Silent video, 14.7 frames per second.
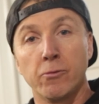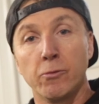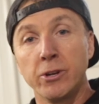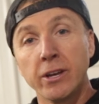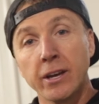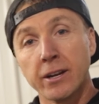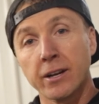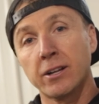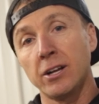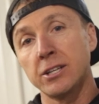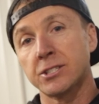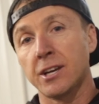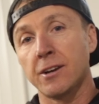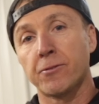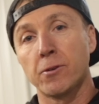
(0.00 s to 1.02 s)
And when you get a
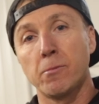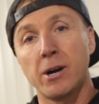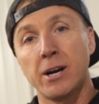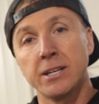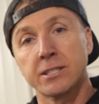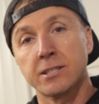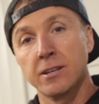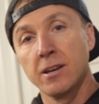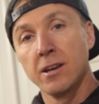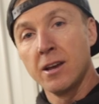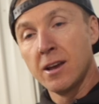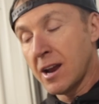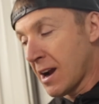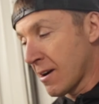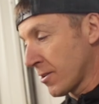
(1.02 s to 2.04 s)
clutch kit from us,
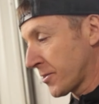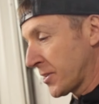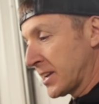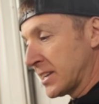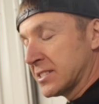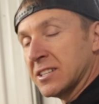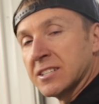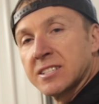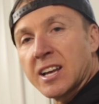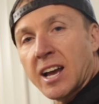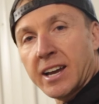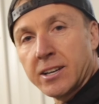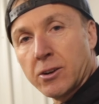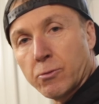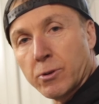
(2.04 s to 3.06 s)
everything is
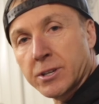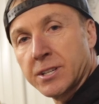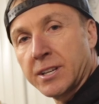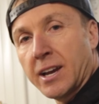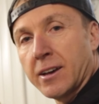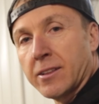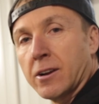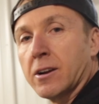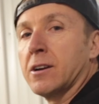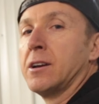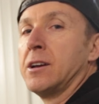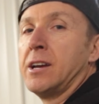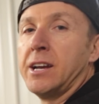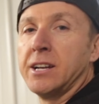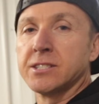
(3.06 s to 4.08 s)
designed to work together
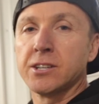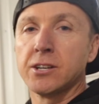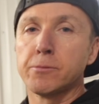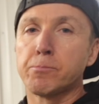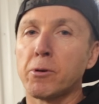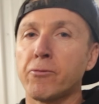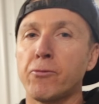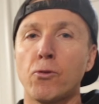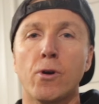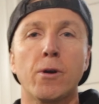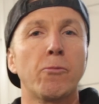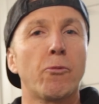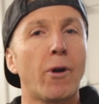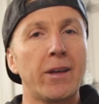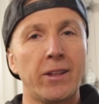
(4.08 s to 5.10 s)
and it's gonna
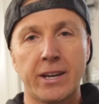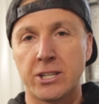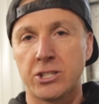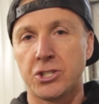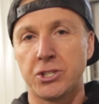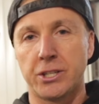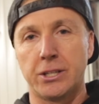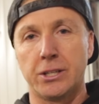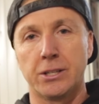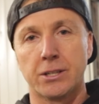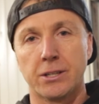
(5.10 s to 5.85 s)
perform right like it should.